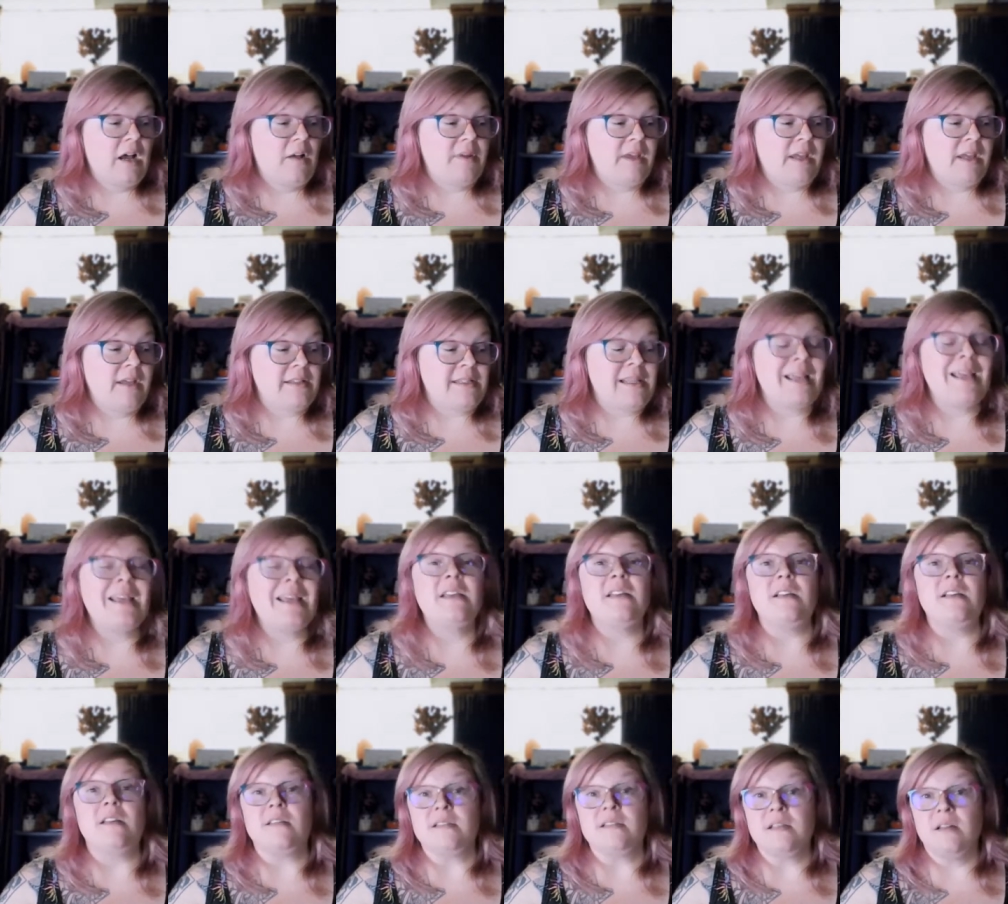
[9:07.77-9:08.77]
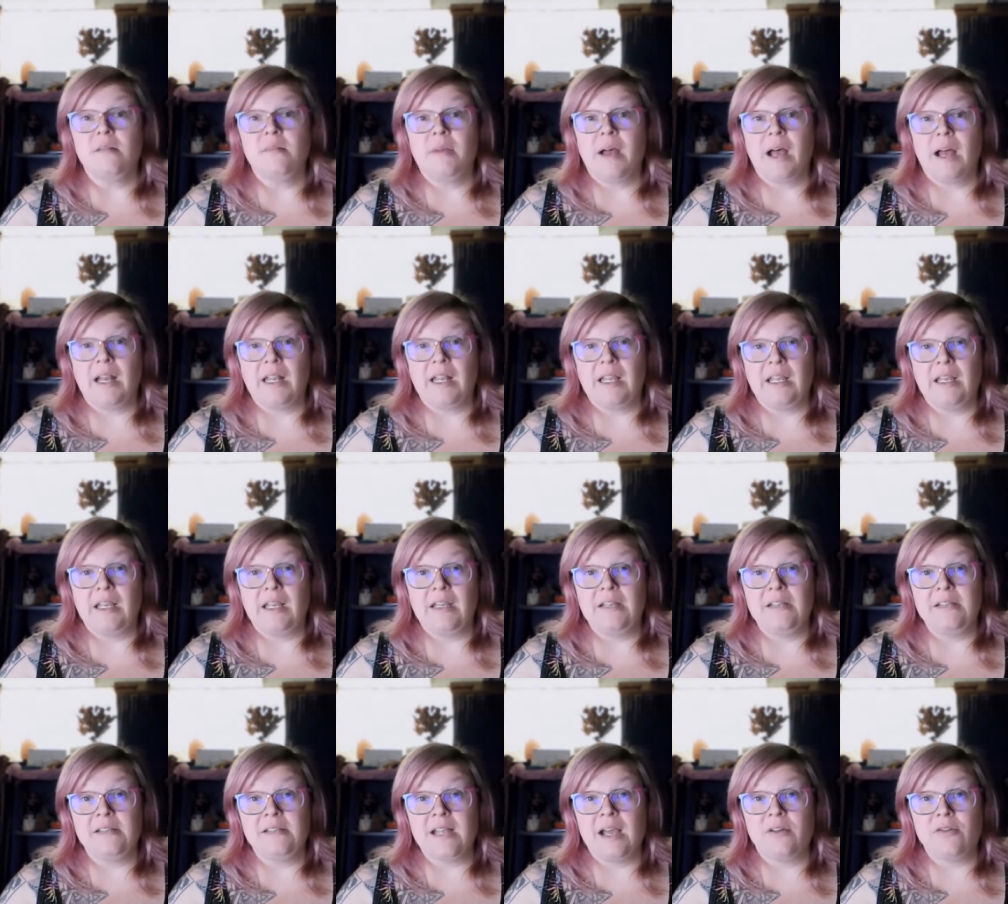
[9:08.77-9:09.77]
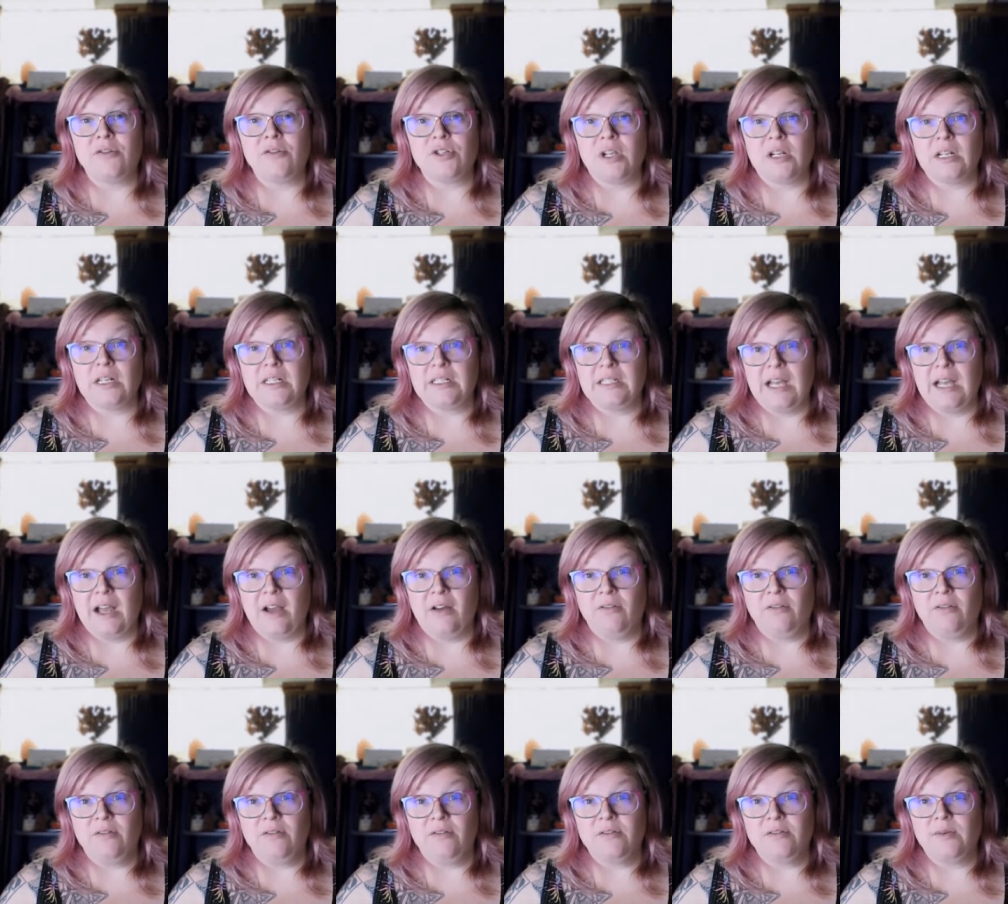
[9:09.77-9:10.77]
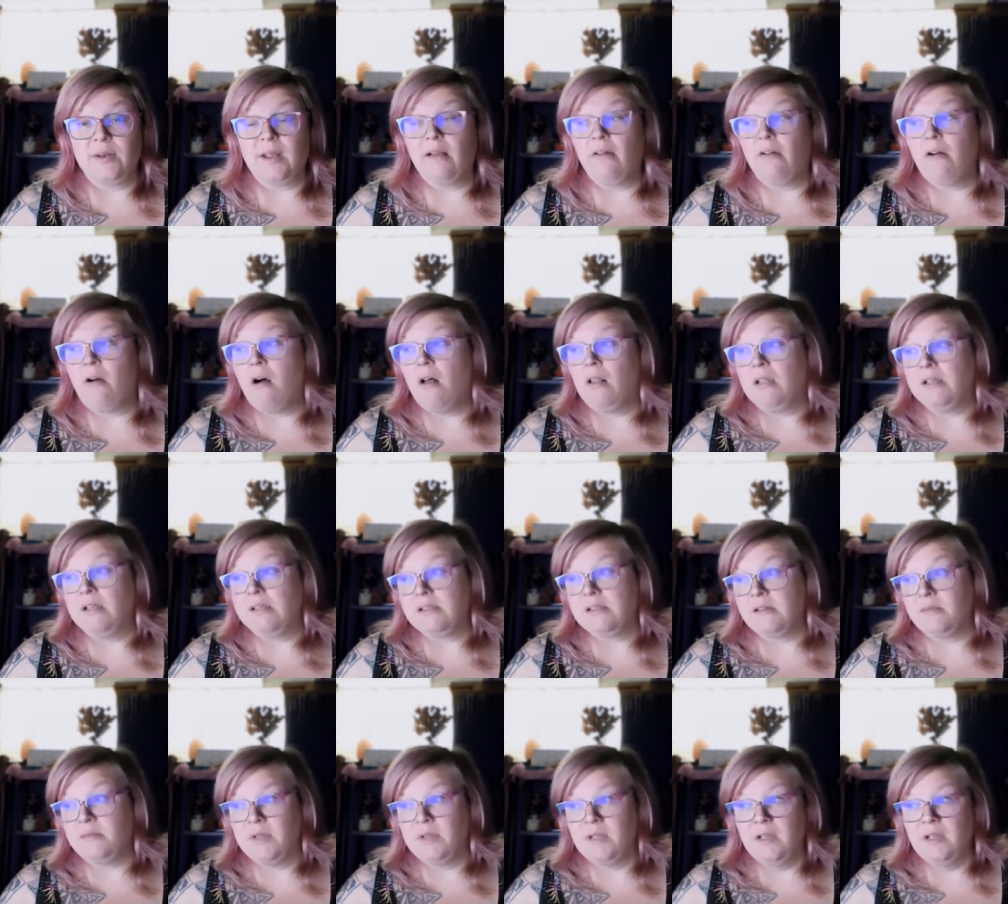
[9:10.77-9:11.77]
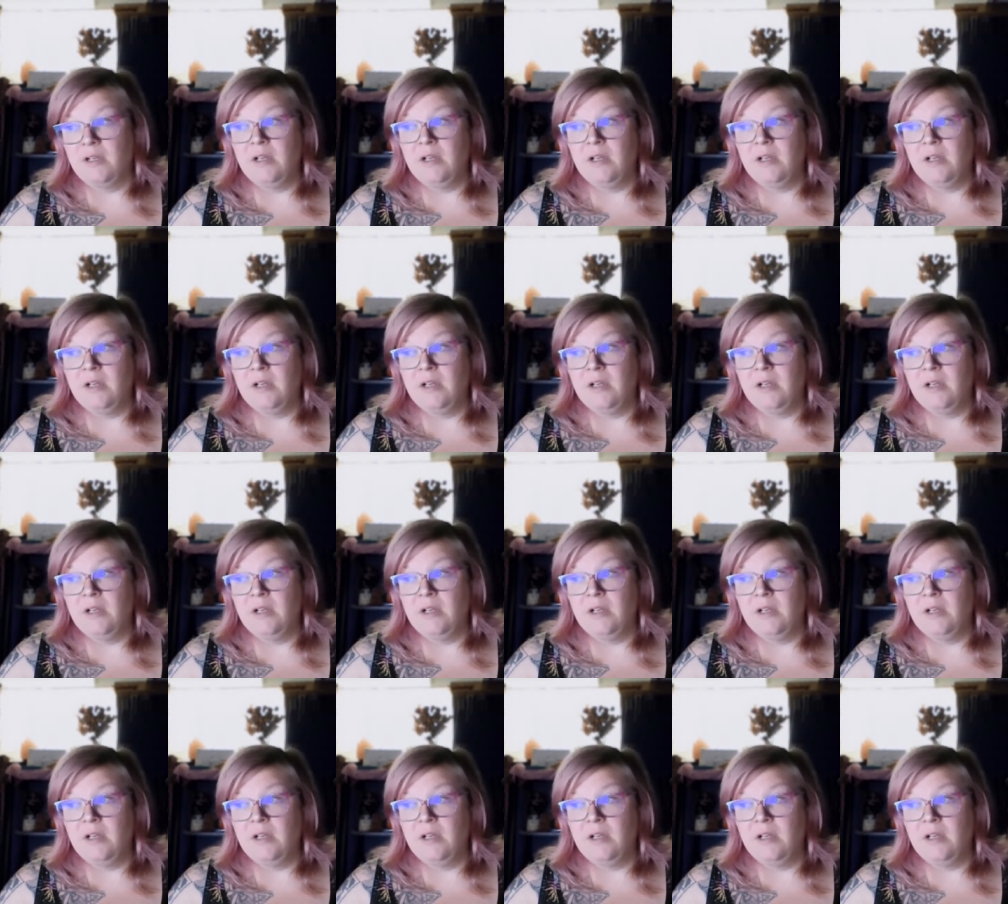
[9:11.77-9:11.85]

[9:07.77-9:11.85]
because his body is now shutting down to alcoholism.